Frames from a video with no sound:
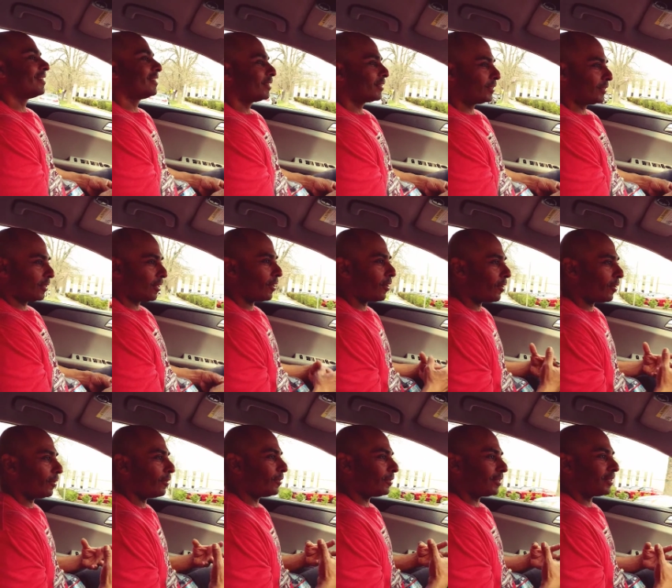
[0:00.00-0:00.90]
I was
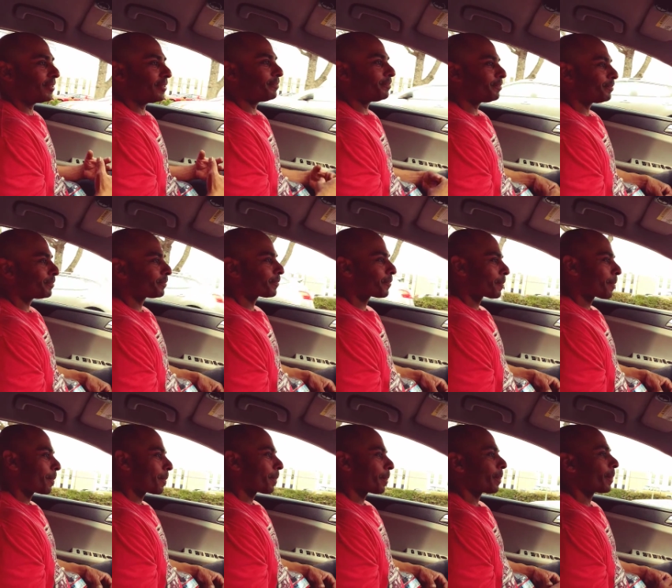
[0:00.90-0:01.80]
chubby before,
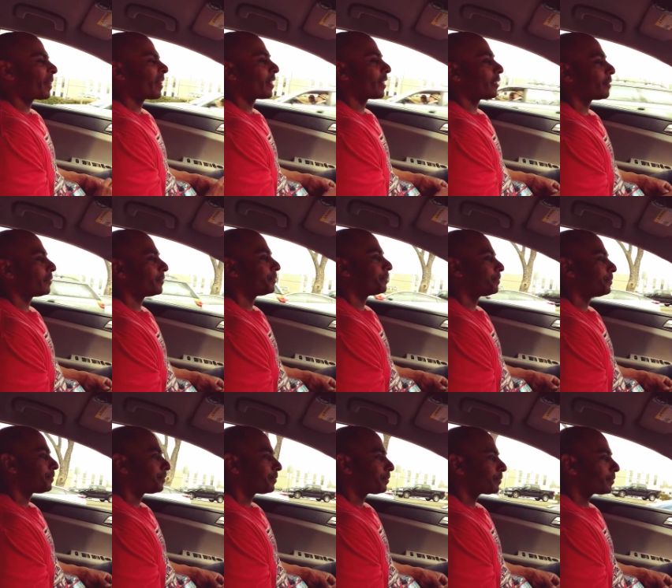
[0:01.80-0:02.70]
like my
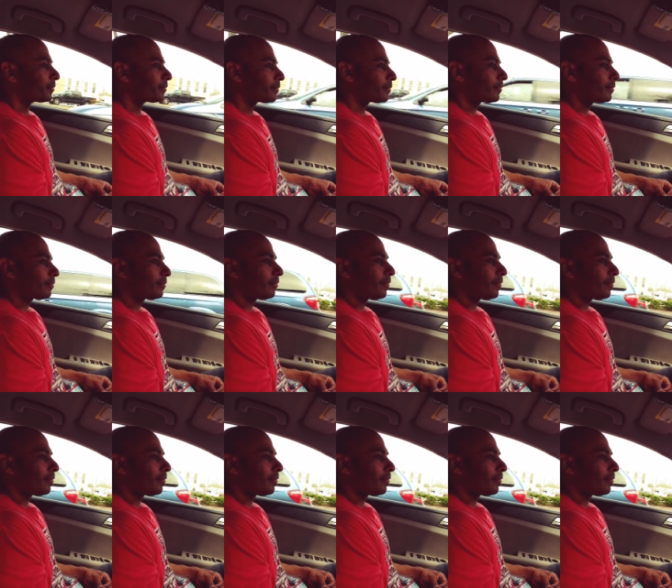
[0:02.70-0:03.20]
freshman year.